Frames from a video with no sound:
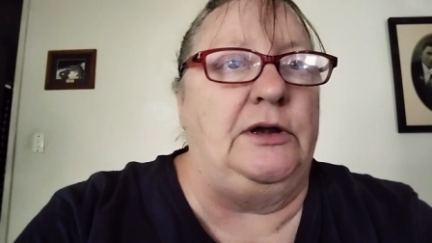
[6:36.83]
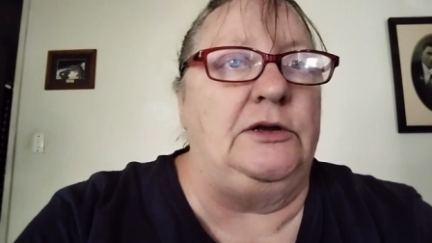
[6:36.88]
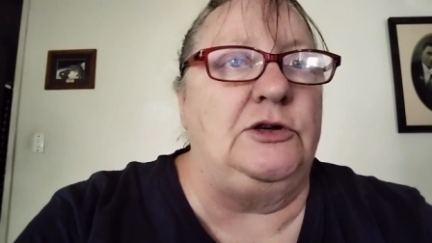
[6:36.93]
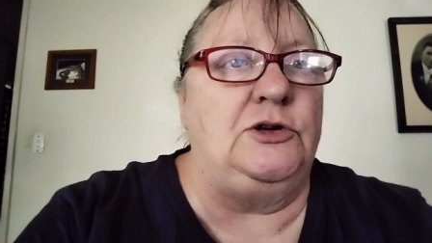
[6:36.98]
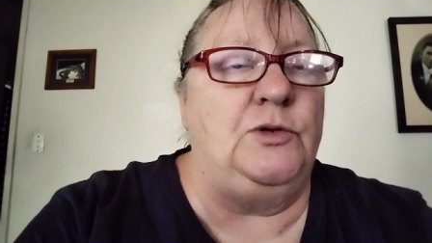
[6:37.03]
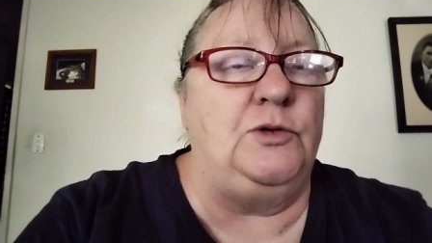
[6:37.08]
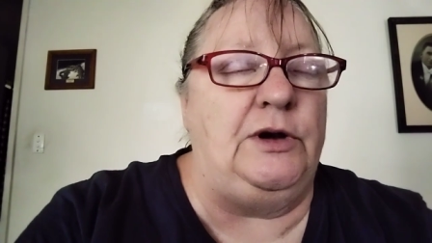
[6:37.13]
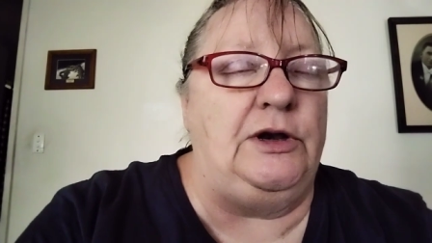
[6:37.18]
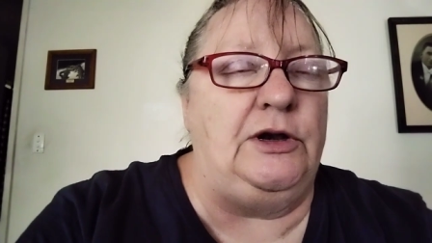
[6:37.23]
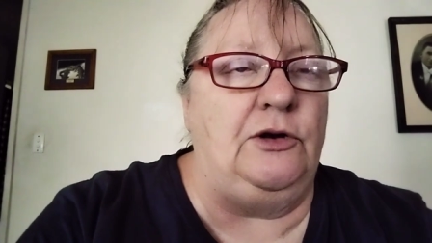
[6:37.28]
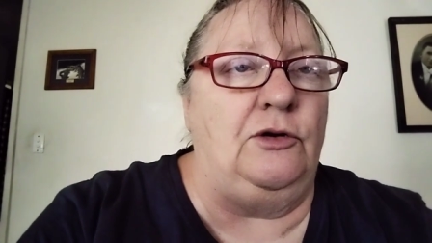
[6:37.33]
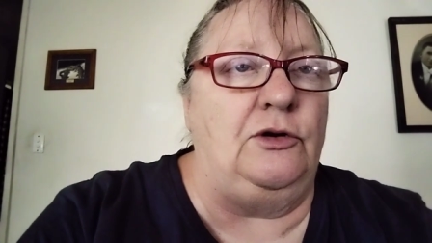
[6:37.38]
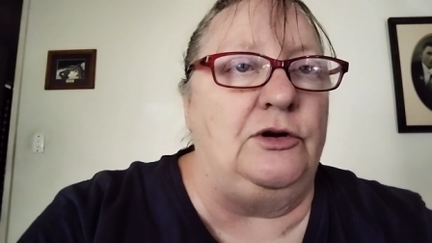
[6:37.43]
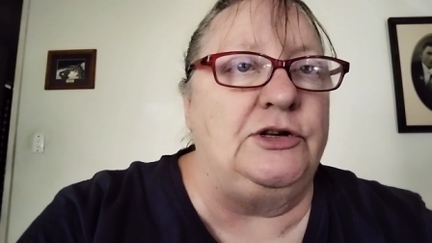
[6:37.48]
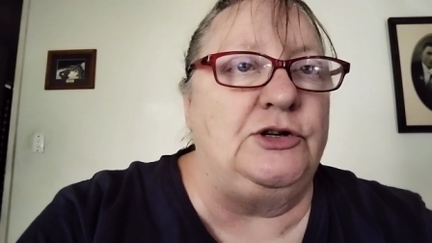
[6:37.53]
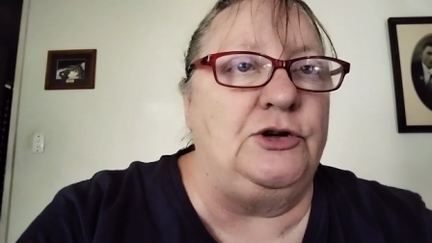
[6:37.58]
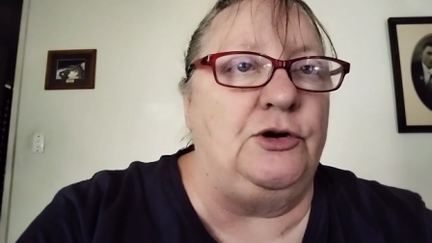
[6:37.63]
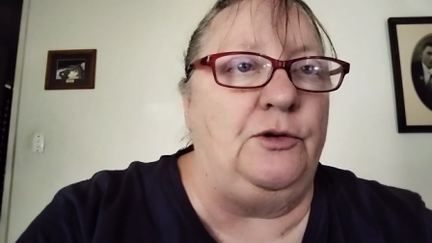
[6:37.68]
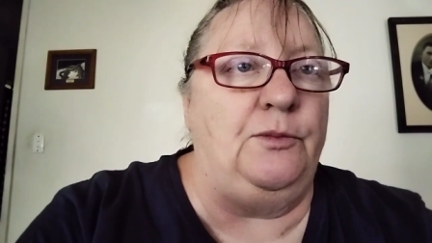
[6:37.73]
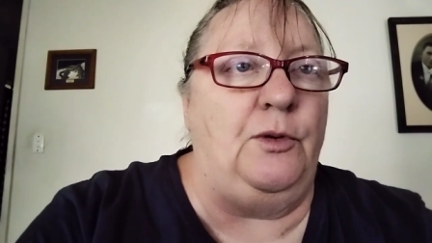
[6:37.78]
$20
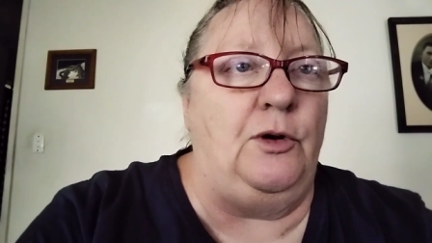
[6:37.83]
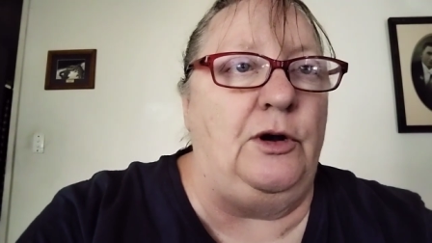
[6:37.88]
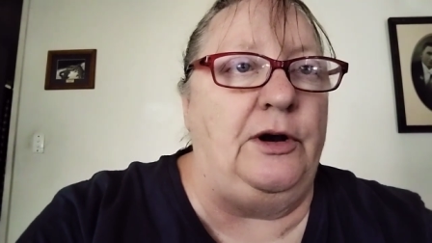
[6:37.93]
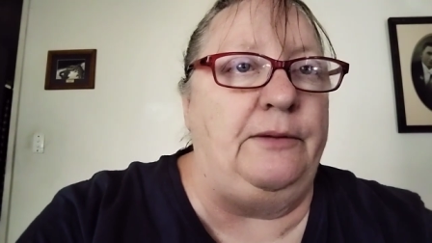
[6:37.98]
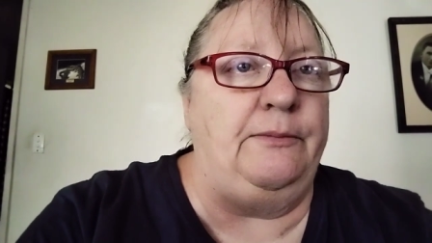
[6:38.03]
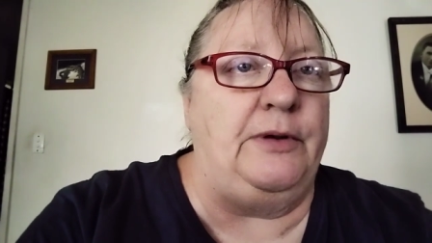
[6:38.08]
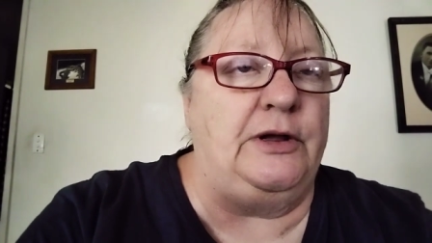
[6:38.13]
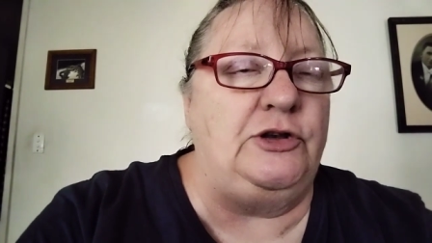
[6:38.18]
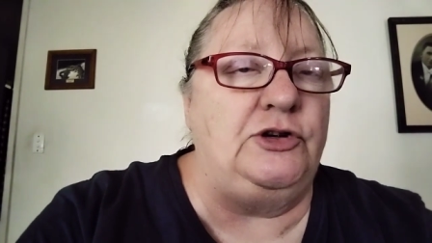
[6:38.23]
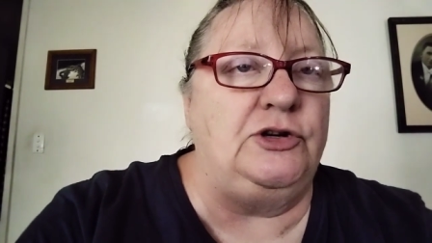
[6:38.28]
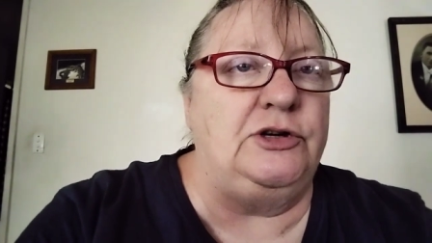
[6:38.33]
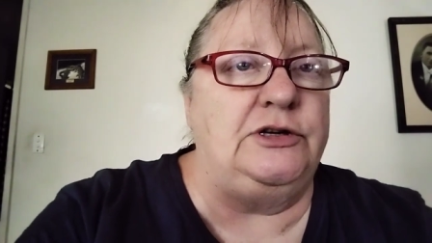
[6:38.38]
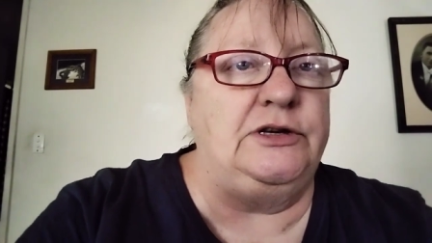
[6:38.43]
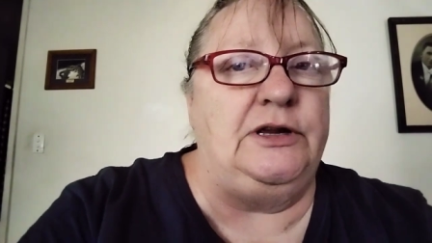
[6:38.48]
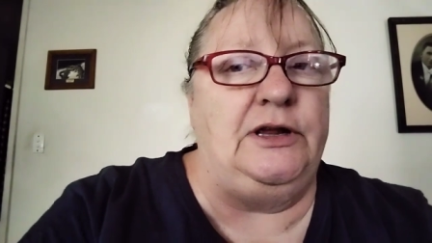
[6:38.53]
stockpiling budget to